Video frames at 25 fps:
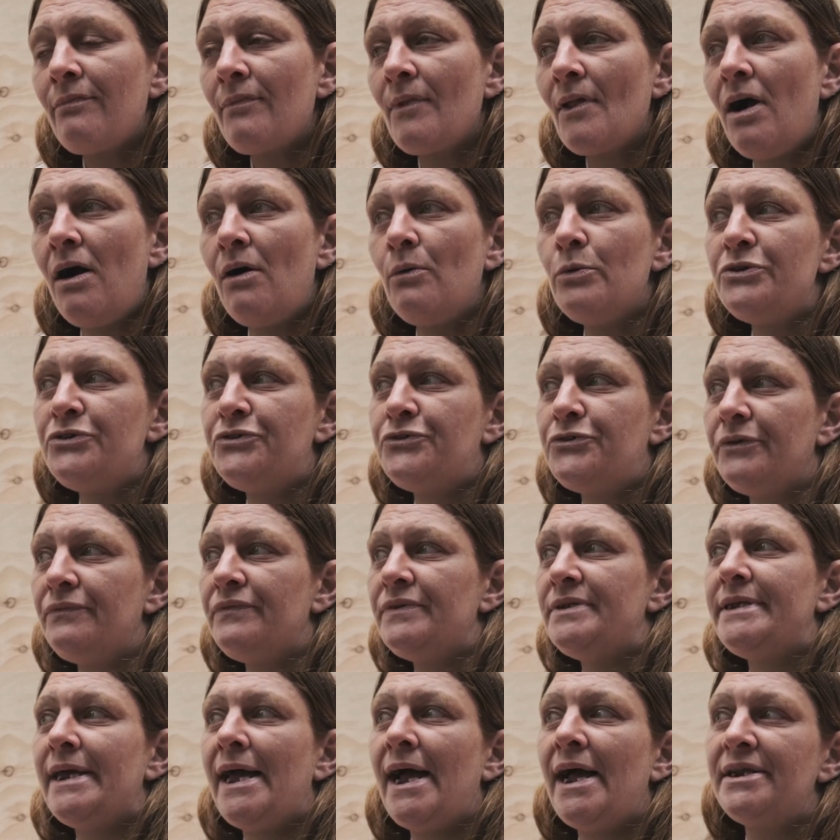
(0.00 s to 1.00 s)
I was
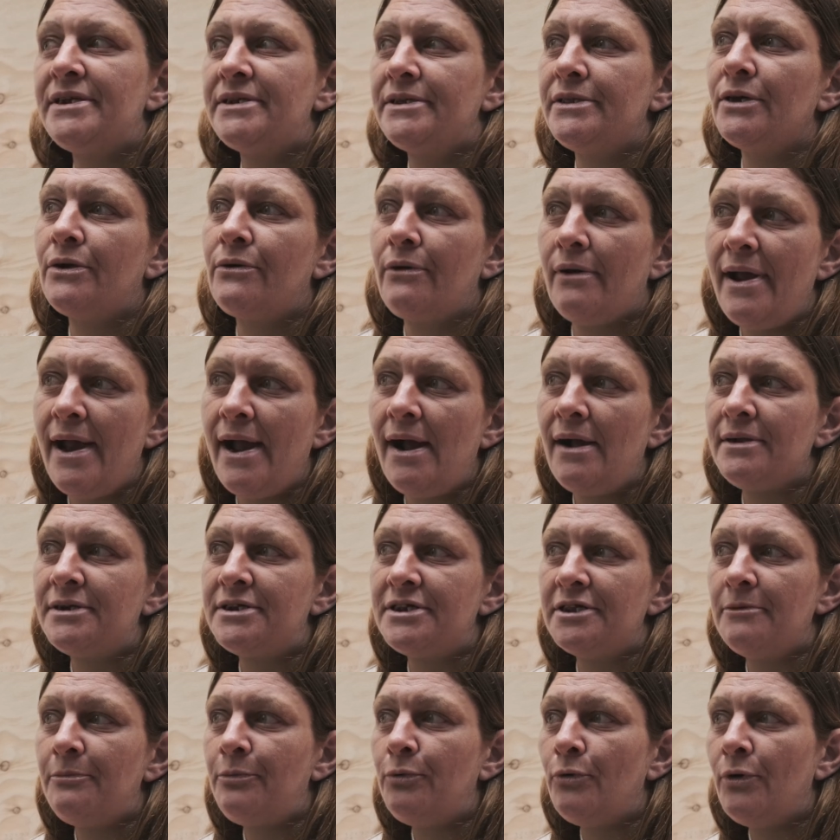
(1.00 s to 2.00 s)
driven down to the ground
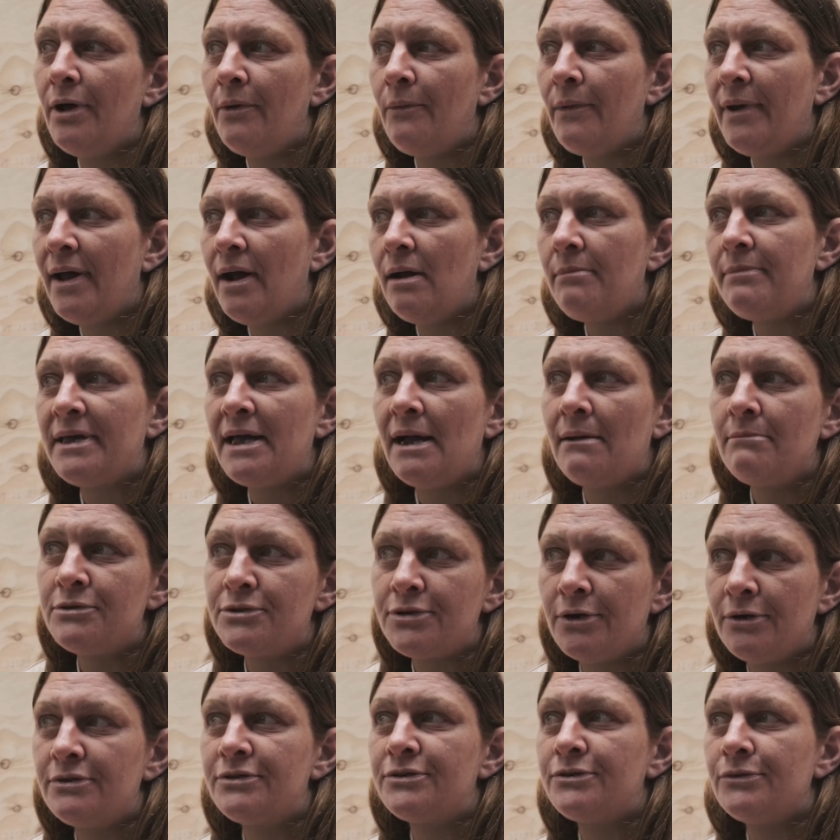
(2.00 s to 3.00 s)
to the point where I become
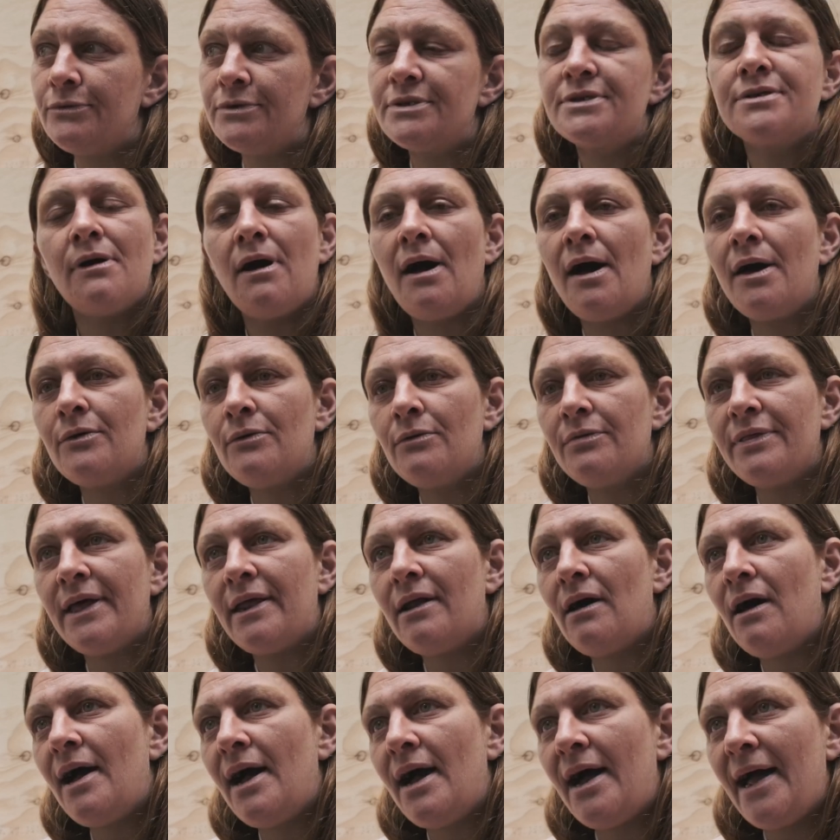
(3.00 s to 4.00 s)
so suicidal that
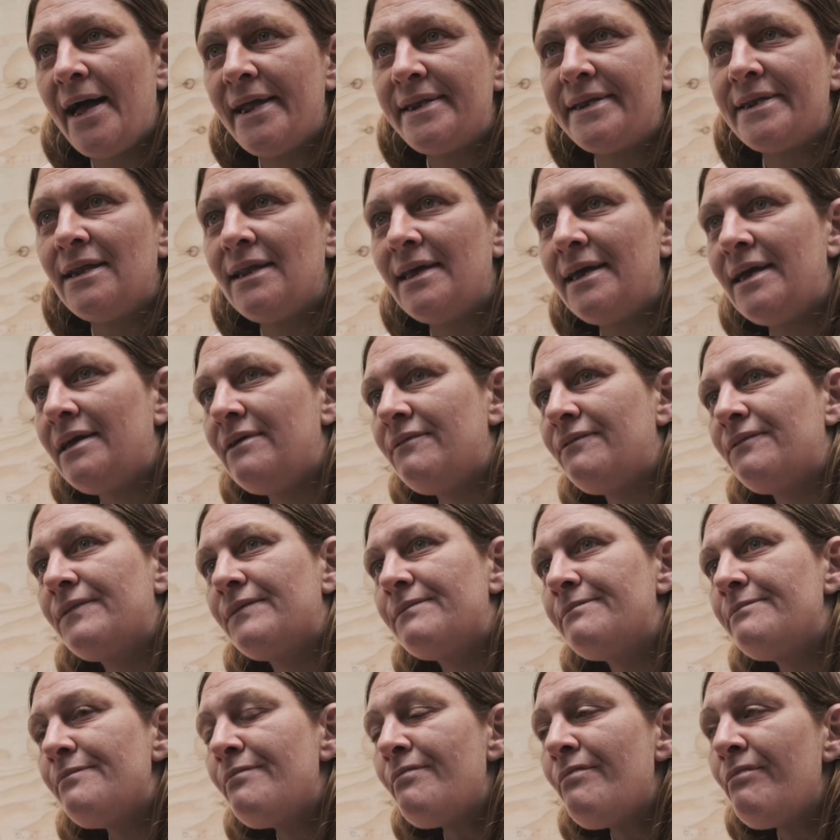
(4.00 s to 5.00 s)
I had to leave.
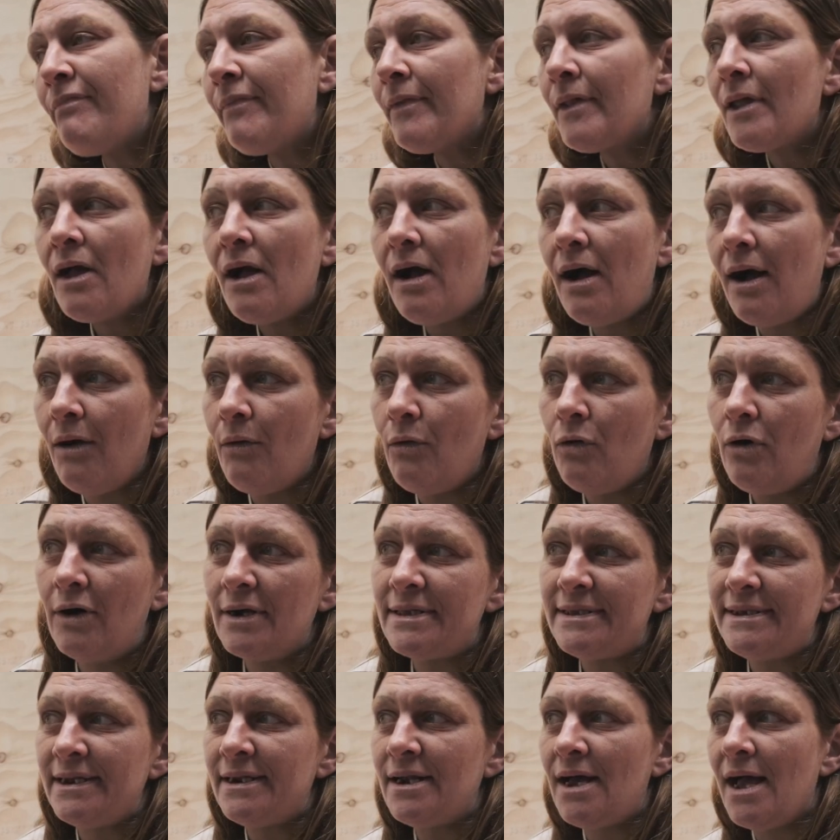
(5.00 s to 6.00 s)
I
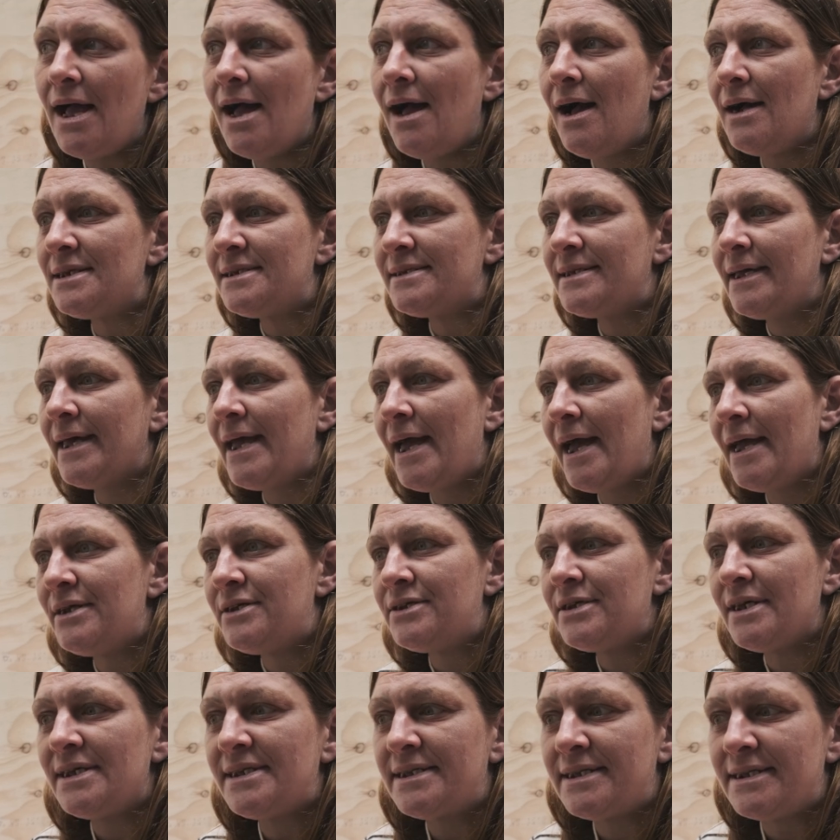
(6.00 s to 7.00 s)
walked in, I asked
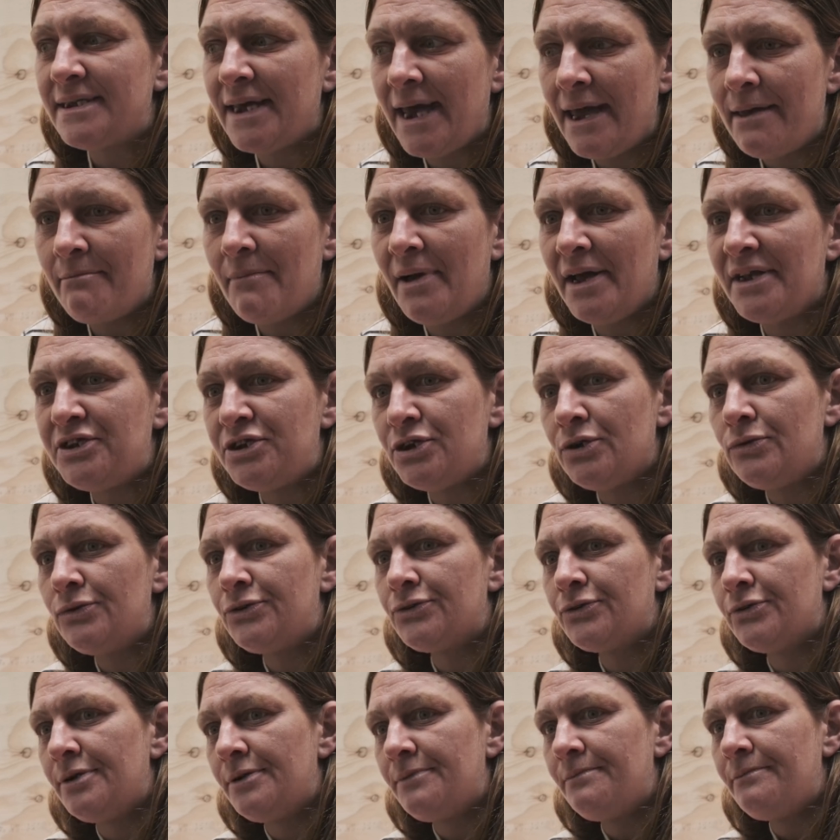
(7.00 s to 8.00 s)
DHS to take my
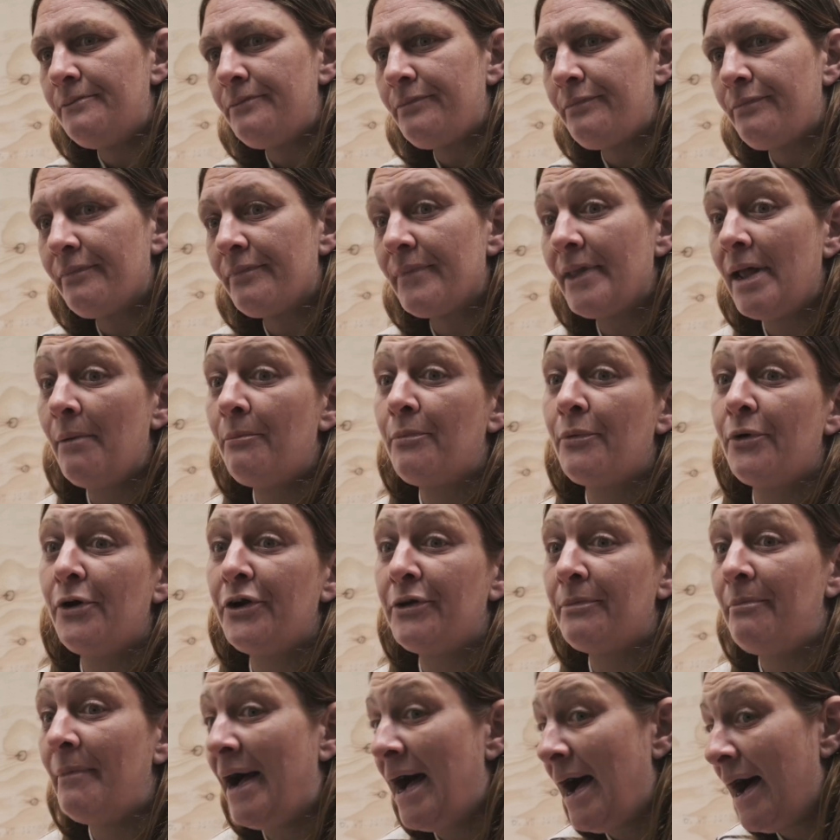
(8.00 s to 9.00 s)
children. That
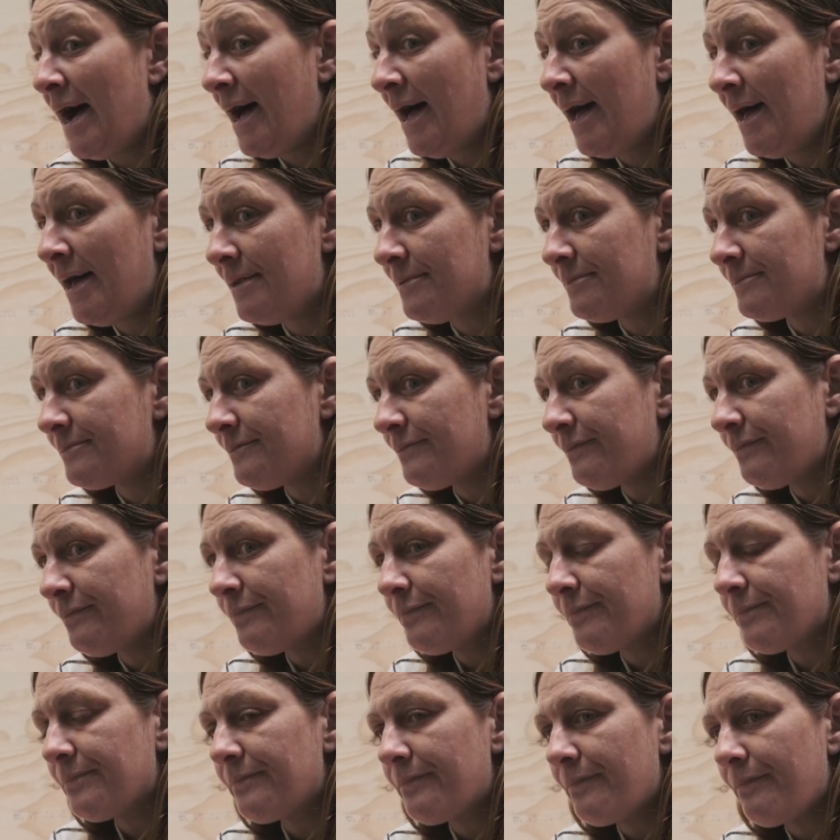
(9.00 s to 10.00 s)
broke my heart.
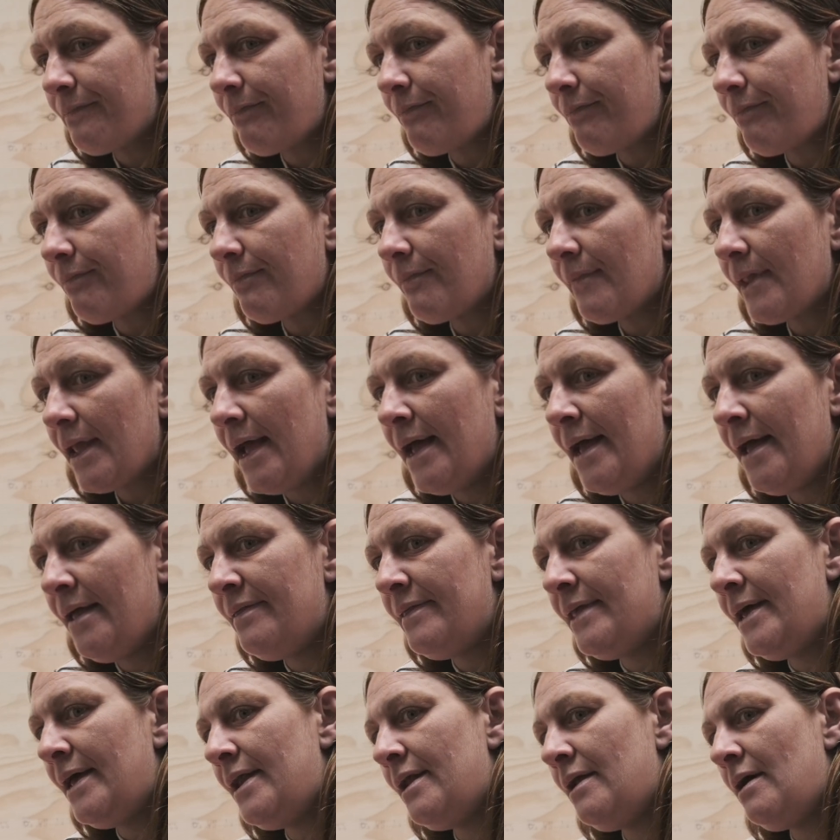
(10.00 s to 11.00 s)

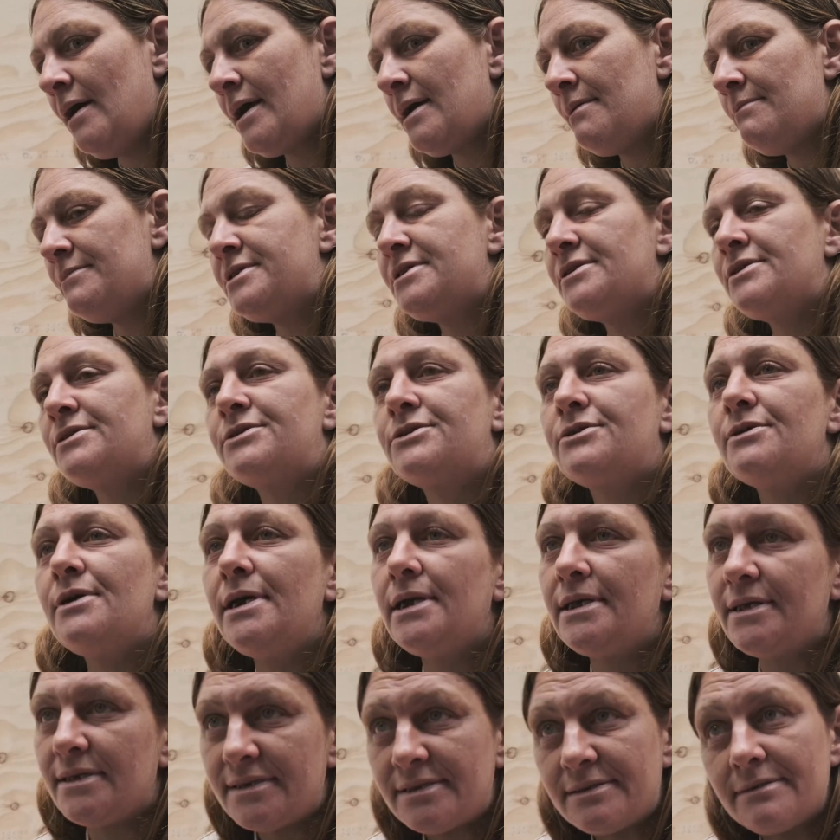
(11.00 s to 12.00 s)
And then I come to the
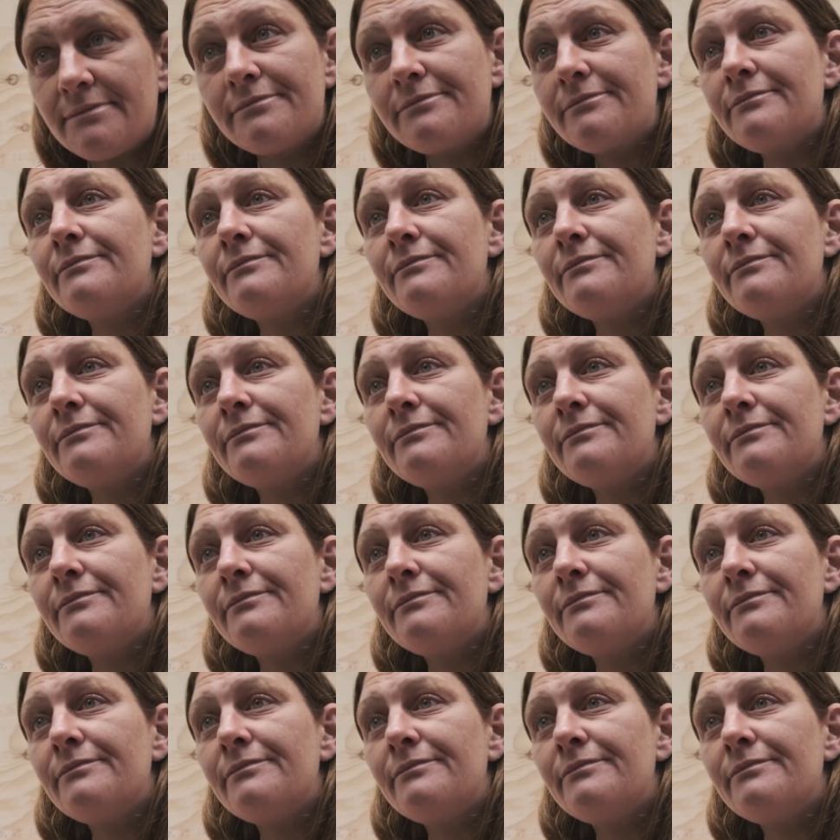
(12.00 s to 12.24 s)
streets.